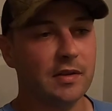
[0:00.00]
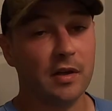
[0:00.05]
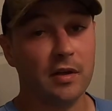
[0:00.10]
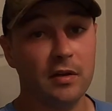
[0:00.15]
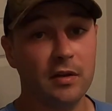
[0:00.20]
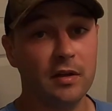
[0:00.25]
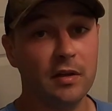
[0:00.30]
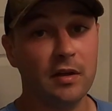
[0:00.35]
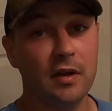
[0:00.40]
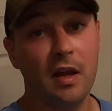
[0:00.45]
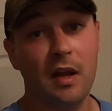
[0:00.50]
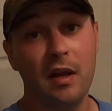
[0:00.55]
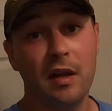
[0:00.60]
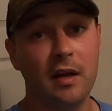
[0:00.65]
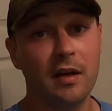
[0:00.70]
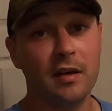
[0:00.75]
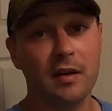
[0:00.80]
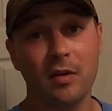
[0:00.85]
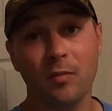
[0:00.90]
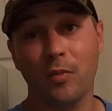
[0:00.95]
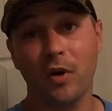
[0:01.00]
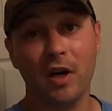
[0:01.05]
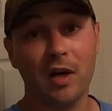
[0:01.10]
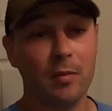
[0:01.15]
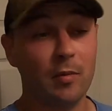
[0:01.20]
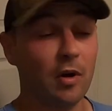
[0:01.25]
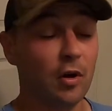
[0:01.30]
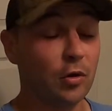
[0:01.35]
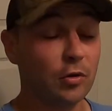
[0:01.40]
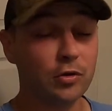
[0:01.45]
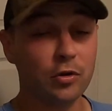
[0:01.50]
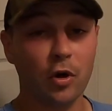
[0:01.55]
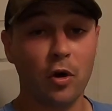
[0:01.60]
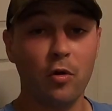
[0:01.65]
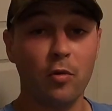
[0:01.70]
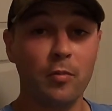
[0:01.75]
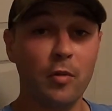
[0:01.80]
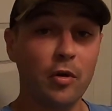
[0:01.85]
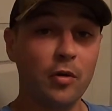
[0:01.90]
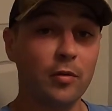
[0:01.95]
I could. Ended up breaking my whole
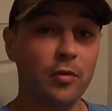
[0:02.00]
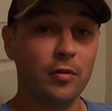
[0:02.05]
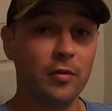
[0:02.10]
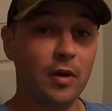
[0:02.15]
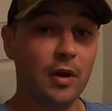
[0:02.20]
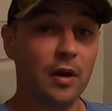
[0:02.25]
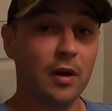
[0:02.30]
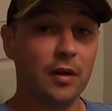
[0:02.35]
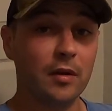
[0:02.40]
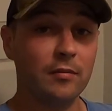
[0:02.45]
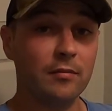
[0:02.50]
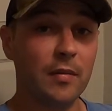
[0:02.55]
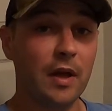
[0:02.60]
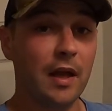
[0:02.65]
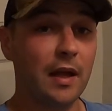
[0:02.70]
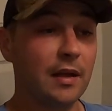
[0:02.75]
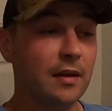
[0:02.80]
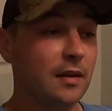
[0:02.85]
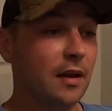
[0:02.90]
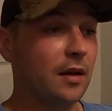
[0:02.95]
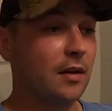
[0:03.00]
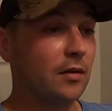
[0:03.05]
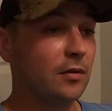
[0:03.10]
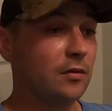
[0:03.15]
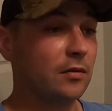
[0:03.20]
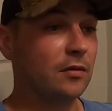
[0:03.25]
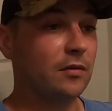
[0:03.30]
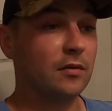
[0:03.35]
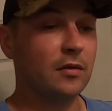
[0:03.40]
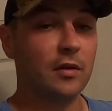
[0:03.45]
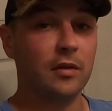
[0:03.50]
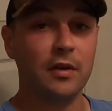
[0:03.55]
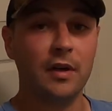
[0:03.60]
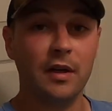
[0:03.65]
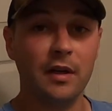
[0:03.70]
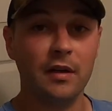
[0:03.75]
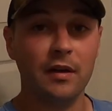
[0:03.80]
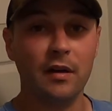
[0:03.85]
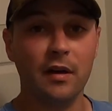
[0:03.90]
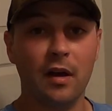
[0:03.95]
trolling motor head down,
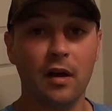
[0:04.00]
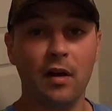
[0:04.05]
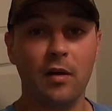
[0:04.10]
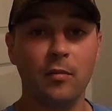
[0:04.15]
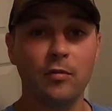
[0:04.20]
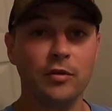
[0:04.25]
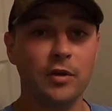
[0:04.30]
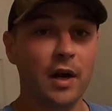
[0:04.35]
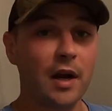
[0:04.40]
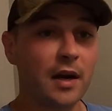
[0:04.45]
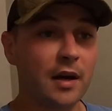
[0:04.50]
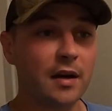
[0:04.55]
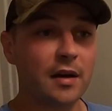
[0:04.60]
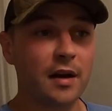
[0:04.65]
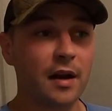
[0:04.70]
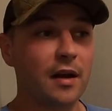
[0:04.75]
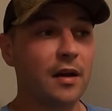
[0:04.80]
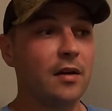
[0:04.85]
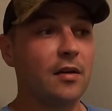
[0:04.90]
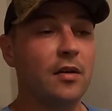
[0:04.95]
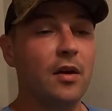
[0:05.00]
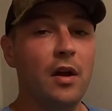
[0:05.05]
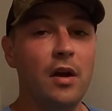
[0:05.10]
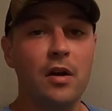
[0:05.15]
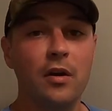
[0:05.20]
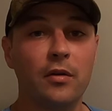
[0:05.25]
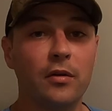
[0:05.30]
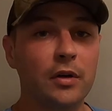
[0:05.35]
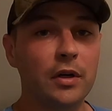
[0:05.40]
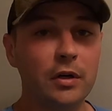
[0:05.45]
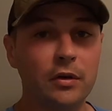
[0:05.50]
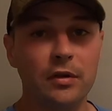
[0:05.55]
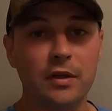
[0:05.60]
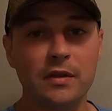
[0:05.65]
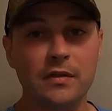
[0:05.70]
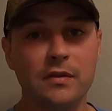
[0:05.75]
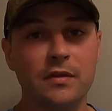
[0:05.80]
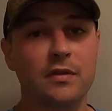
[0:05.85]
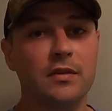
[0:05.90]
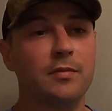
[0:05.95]
cleaning it up, drying it out,
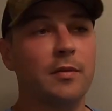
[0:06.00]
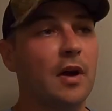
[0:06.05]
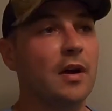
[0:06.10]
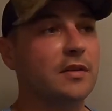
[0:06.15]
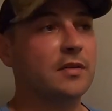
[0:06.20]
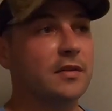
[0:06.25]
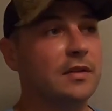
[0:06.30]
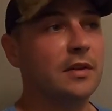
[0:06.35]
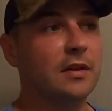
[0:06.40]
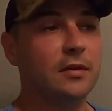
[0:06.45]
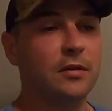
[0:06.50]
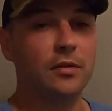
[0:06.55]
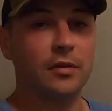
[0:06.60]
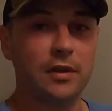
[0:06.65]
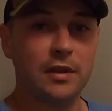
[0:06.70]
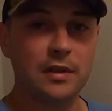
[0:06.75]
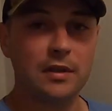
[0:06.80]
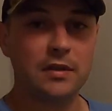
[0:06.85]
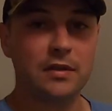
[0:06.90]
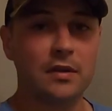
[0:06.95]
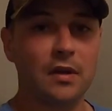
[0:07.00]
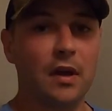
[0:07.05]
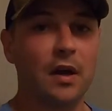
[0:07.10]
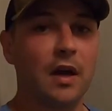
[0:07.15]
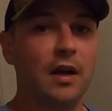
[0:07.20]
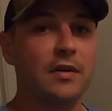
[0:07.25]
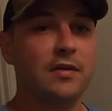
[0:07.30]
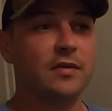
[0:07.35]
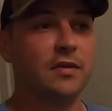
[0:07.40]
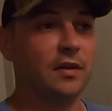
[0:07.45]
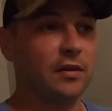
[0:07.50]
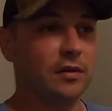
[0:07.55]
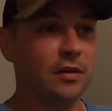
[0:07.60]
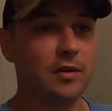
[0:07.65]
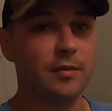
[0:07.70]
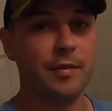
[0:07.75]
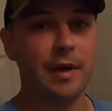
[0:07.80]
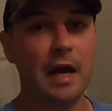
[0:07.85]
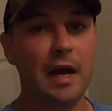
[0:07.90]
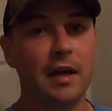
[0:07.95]
re-greasing the spots that need greased, sealing
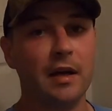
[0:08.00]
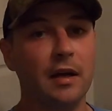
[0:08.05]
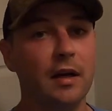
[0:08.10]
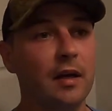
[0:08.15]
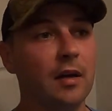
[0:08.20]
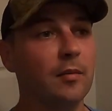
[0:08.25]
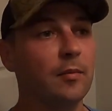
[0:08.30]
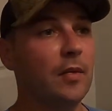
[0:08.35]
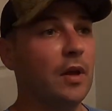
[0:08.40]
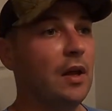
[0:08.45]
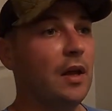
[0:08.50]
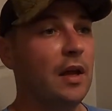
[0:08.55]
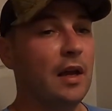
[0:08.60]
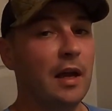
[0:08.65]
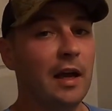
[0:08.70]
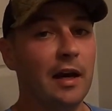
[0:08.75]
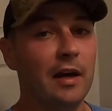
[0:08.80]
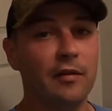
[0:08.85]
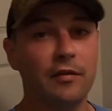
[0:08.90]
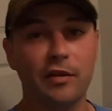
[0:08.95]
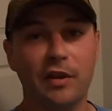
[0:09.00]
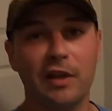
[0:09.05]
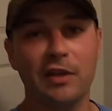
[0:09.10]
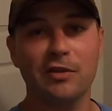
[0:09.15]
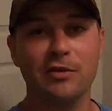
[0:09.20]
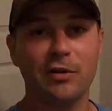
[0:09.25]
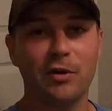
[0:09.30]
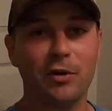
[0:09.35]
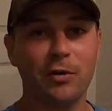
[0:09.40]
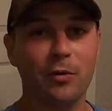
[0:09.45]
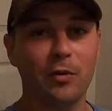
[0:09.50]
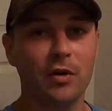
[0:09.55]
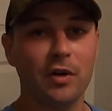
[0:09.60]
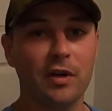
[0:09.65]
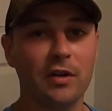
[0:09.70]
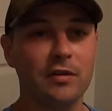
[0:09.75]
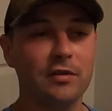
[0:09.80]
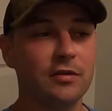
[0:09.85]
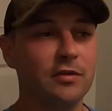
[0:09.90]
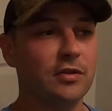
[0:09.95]
it back up, and everything started
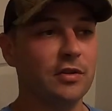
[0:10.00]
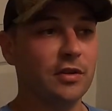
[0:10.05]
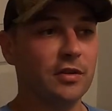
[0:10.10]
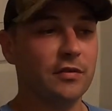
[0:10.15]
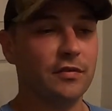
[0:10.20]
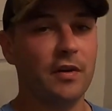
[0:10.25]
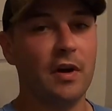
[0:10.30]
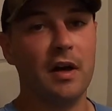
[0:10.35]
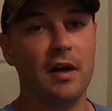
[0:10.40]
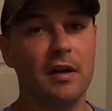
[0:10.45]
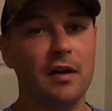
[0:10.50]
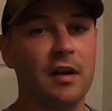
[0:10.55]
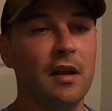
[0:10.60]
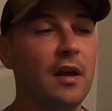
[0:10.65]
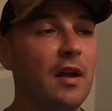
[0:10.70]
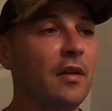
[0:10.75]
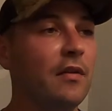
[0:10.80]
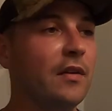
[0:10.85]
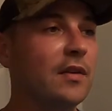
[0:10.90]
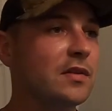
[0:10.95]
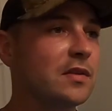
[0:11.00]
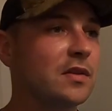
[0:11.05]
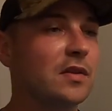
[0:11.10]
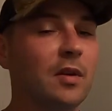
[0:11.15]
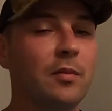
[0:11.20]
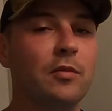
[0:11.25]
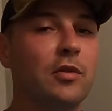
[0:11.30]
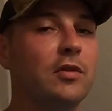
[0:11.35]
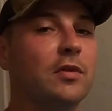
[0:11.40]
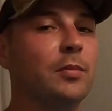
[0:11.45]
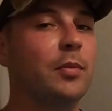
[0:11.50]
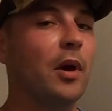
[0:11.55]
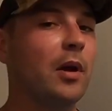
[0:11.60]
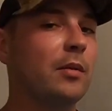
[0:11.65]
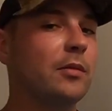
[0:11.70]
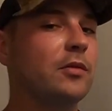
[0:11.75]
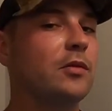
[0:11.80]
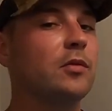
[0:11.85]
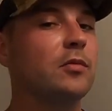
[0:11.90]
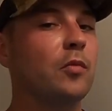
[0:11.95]
working just fine. This is something you should
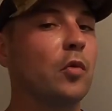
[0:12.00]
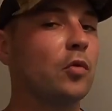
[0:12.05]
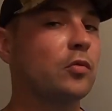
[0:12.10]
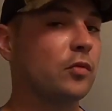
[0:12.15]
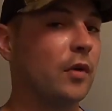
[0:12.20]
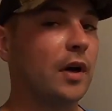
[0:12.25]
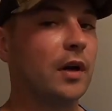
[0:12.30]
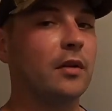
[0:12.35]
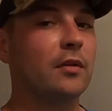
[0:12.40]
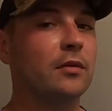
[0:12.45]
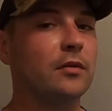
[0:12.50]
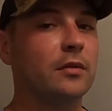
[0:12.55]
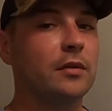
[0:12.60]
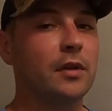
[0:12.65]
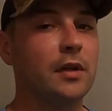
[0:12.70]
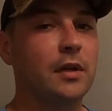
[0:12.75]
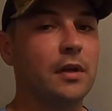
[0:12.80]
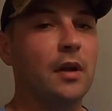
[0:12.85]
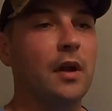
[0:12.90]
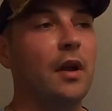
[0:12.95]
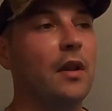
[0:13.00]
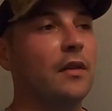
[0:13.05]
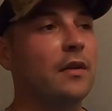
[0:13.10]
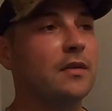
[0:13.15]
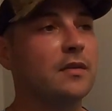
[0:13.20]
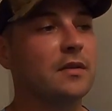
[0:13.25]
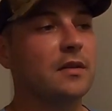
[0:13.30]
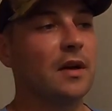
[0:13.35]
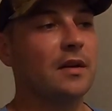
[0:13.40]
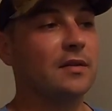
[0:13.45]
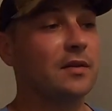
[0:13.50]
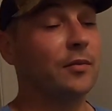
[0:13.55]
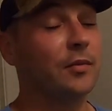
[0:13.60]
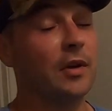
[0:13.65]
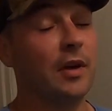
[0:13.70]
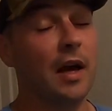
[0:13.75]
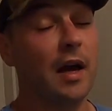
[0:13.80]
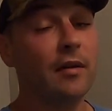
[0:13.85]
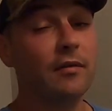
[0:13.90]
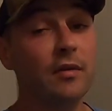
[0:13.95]
probably do more regularly. This is not something
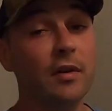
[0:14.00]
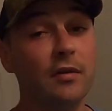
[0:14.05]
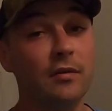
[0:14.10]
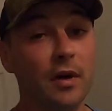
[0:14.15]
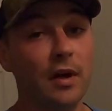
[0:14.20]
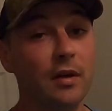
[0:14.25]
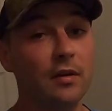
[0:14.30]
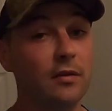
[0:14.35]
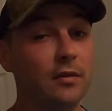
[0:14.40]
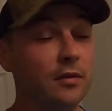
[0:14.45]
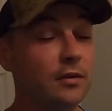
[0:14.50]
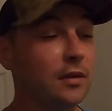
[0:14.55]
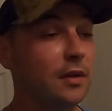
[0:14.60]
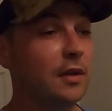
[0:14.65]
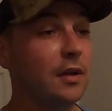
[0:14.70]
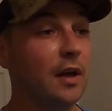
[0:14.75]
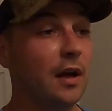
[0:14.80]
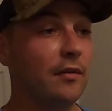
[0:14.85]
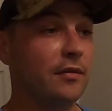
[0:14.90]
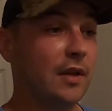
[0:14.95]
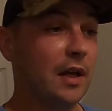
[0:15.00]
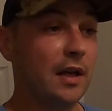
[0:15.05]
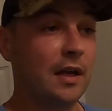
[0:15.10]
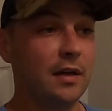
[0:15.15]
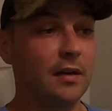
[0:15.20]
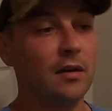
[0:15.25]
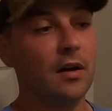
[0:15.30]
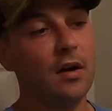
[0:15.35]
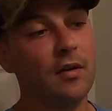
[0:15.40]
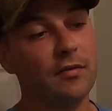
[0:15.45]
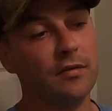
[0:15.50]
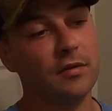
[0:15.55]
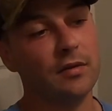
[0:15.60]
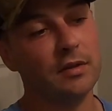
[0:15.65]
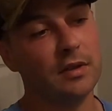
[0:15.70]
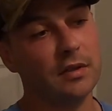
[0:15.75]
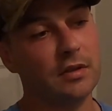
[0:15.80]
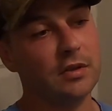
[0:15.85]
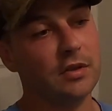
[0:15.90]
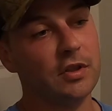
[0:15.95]
I've done regularly. I've taken it off and
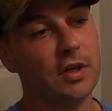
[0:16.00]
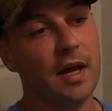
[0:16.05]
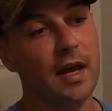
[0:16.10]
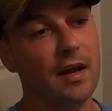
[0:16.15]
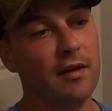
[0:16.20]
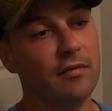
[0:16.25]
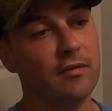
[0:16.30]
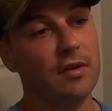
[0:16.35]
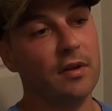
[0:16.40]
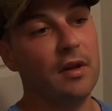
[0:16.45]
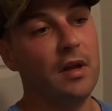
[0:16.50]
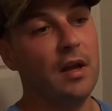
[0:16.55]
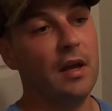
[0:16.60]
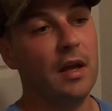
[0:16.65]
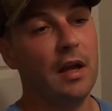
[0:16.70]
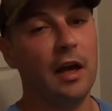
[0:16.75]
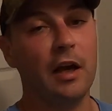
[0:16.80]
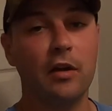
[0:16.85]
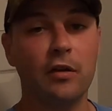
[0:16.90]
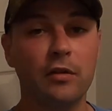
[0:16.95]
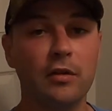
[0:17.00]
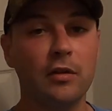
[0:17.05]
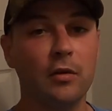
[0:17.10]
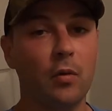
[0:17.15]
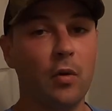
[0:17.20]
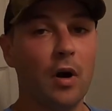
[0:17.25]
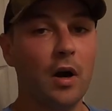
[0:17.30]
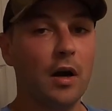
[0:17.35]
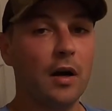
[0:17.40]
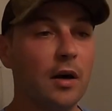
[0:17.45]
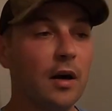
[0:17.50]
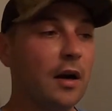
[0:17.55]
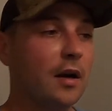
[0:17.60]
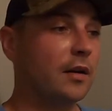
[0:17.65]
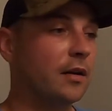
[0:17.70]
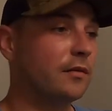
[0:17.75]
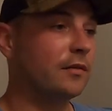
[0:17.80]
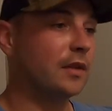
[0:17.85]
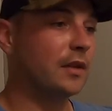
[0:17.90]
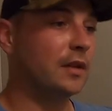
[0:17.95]
looked at the shaft and cleaned the wire out
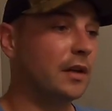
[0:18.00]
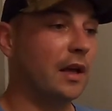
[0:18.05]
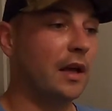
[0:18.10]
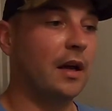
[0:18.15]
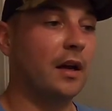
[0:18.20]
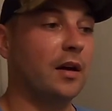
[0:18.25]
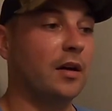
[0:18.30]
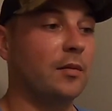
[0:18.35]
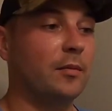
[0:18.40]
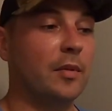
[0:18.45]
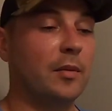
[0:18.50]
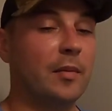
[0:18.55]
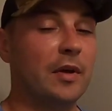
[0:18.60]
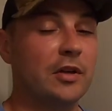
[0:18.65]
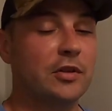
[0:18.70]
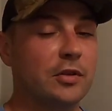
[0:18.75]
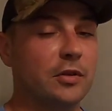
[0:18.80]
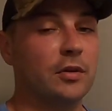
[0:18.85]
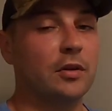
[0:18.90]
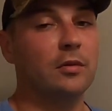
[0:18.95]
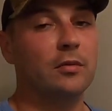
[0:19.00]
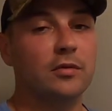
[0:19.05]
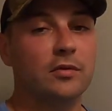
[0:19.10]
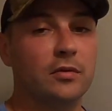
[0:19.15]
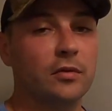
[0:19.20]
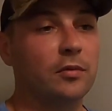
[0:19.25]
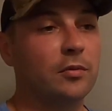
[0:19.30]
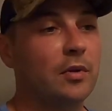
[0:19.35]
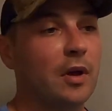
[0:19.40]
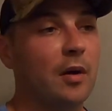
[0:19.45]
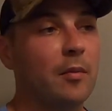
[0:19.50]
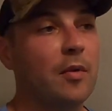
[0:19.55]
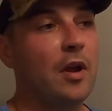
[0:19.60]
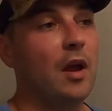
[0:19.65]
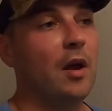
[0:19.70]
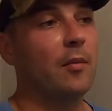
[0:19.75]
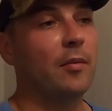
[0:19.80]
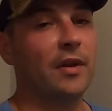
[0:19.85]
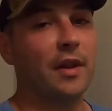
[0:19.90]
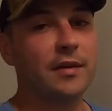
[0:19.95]
of it and make sure it was lubed up.
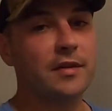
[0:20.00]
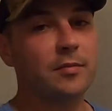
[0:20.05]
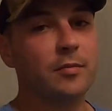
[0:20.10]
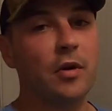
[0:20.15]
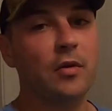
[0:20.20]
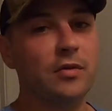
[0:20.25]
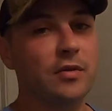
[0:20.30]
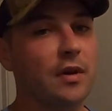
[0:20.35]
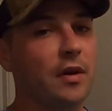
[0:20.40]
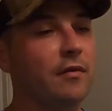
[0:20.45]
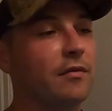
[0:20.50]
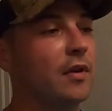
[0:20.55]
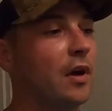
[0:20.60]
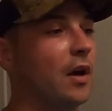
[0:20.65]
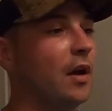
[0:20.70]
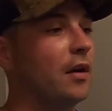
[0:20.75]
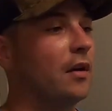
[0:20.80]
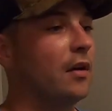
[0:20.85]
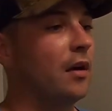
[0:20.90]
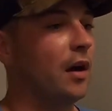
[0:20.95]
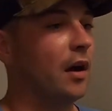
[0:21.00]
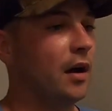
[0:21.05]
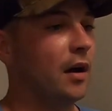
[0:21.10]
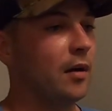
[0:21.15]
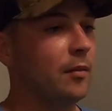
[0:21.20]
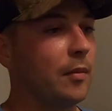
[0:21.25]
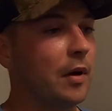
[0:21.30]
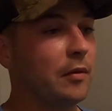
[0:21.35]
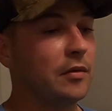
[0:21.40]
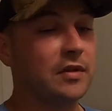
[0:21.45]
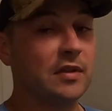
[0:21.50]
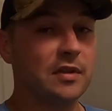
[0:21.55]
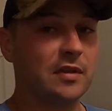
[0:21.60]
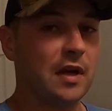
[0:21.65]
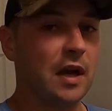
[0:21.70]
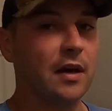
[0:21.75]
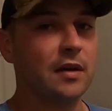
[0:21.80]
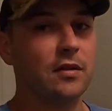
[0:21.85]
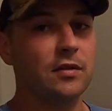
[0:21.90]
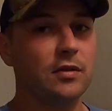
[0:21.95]
But that's the most I've done. I was
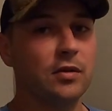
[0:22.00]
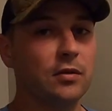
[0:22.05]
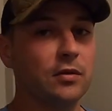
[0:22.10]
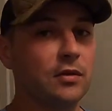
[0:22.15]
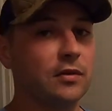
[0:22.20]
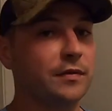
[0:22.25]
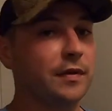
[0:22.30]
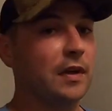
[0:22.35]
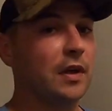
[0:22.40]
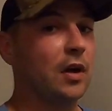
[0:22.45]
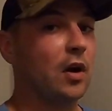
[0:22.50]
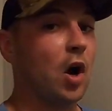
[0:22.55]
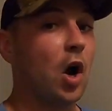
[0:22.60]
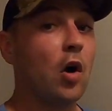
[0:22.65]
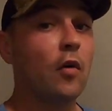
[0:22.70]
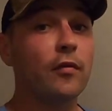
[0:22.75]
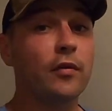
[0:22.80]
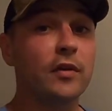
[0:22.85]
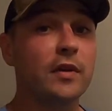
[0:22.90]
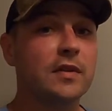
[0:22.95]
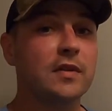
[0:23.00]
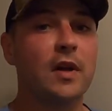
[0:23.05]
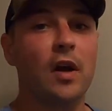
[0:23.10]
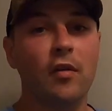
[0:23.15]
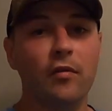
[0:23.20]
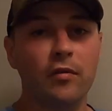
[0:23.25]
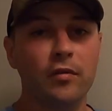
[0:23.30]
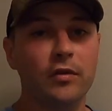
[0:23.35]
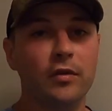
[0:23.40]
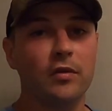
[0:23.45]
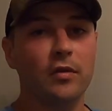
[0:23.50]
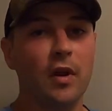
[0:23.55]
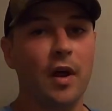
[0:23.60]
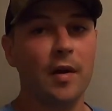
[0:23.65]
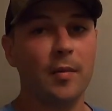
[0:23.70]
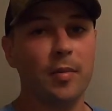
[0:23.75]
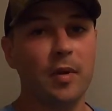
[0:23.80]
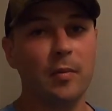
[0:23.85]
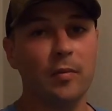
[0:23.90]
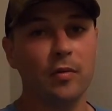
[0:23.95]
excited to shoot this video. Hopefully it's helpful to a lot
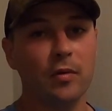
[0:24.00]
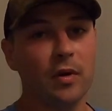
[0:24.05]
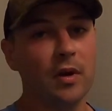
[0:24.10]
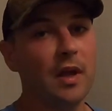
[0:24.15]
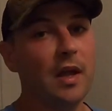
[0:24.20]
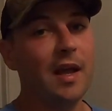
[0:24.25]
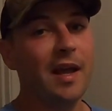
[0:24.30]
of people.